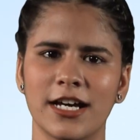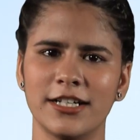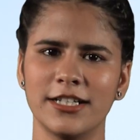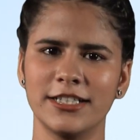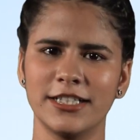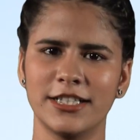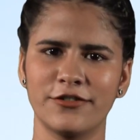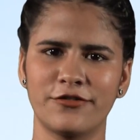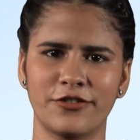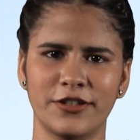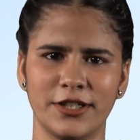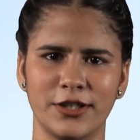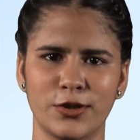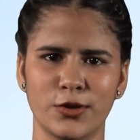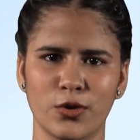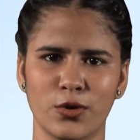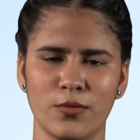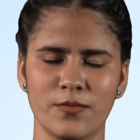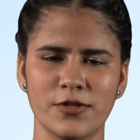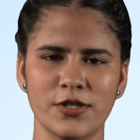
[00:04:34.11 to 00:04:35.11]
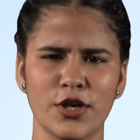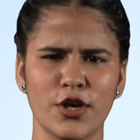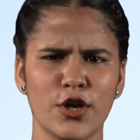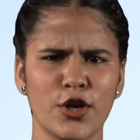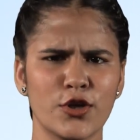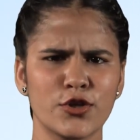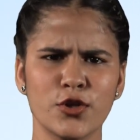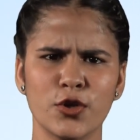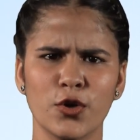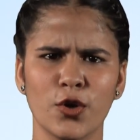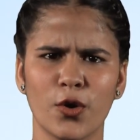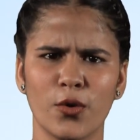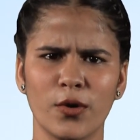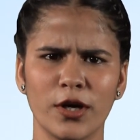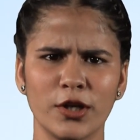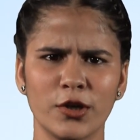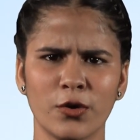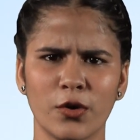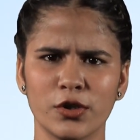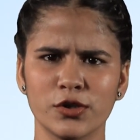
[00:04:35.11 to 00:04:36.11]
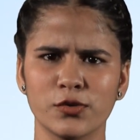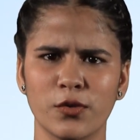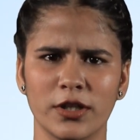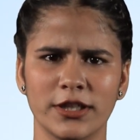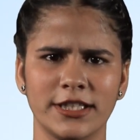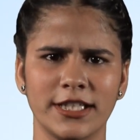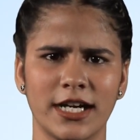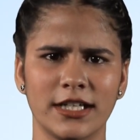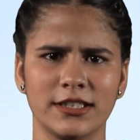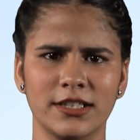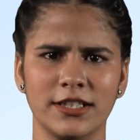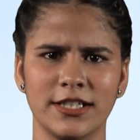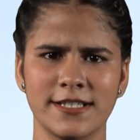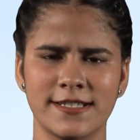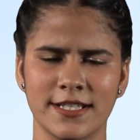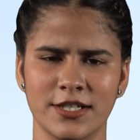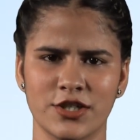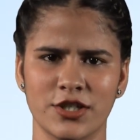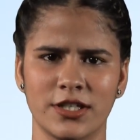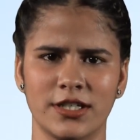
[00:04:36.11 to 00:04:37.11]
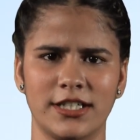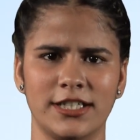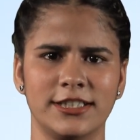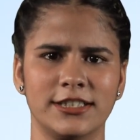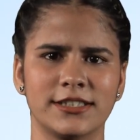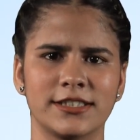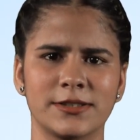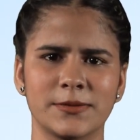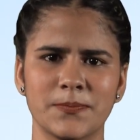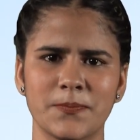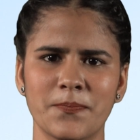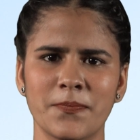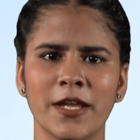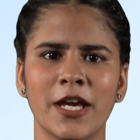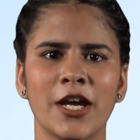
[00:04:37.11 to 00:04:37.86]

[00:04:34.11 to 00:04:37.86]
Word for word: are in different rooms, so no one knows what the other decision is.